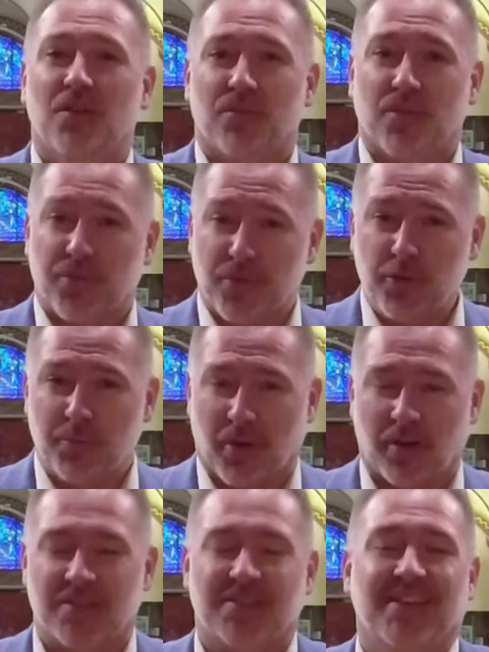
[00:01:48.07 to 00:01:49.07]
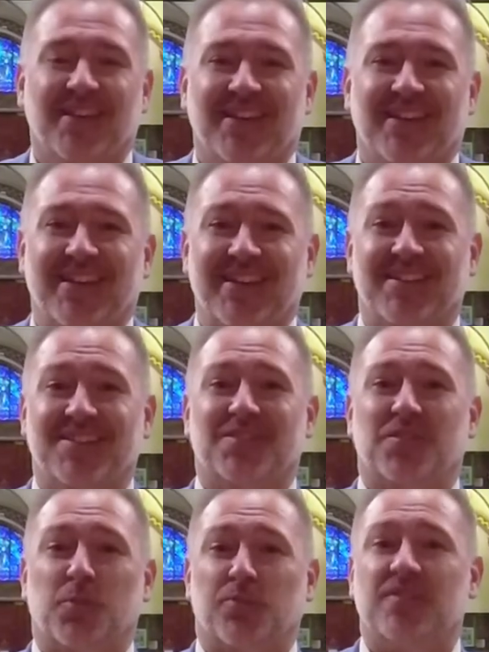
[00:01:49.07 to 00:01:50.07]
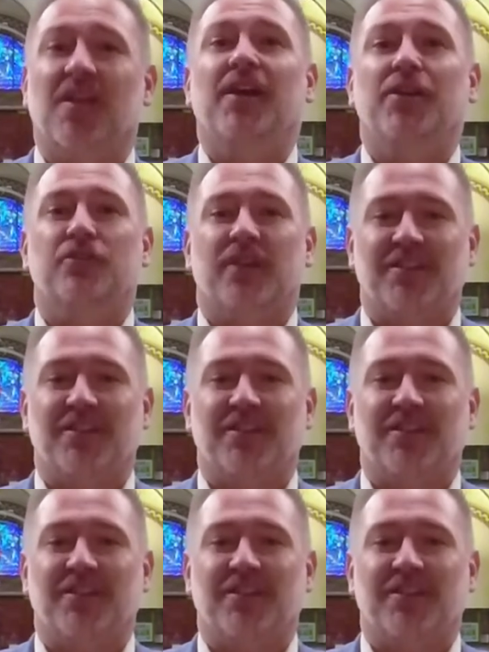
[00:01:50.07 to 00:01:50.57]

The third part is the presider